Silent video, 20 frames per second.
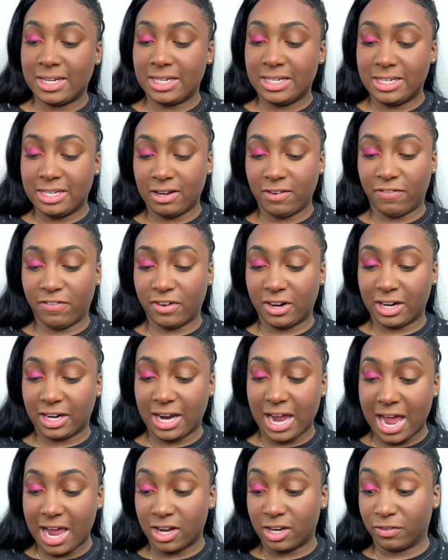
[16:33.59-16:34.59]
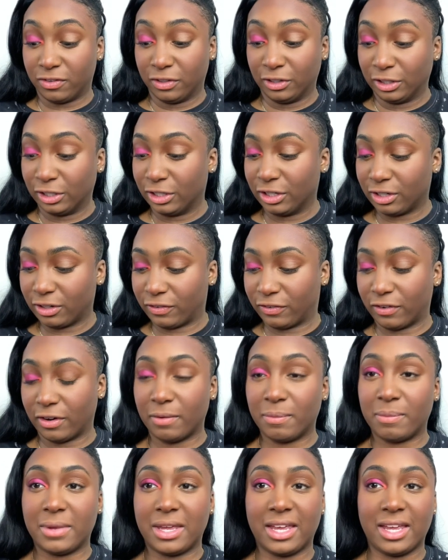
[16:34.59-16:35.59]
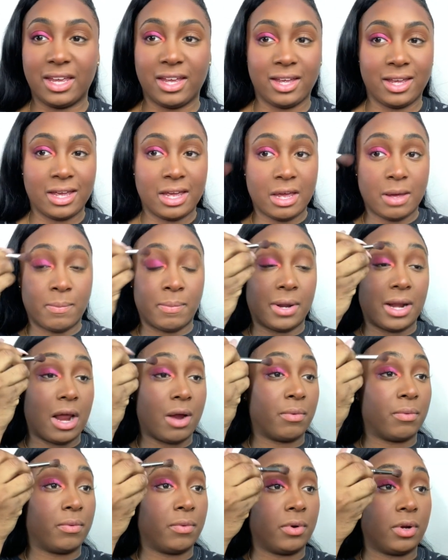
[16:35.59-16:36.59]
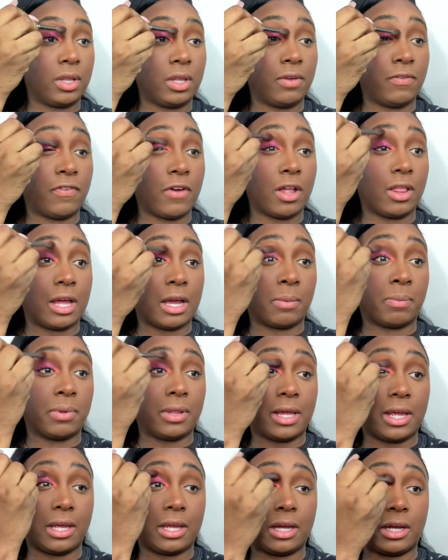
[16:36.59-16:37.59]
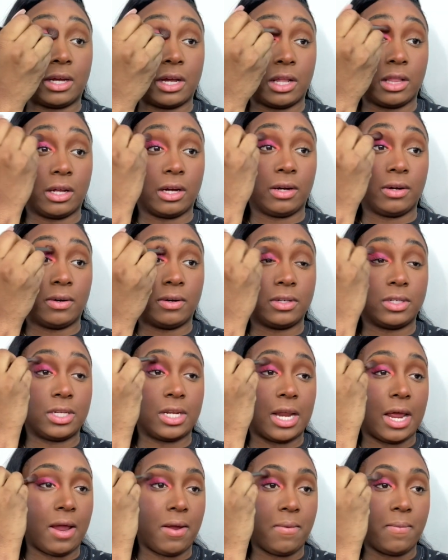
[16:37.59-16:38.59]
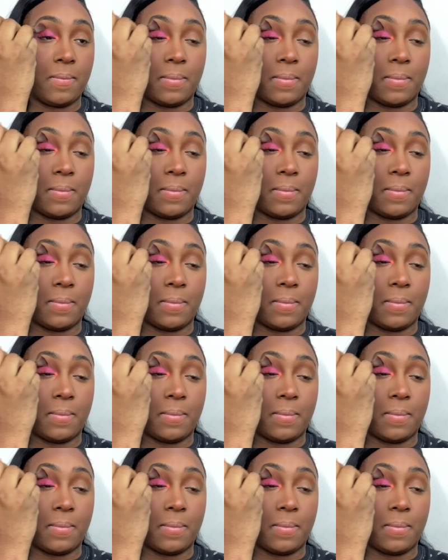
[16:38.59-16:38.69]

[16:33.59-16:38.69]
different kind of look for me, but I really felt like playing in color today.